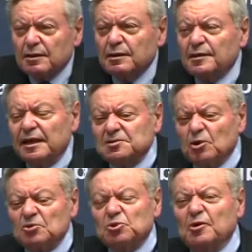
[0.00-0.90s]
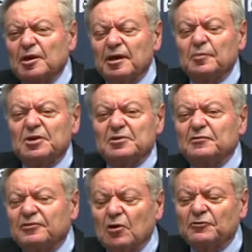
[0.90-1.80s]
there is also a bit
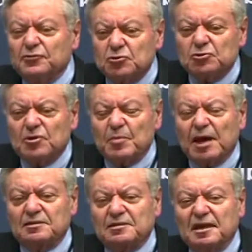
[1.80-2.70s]
of confusion about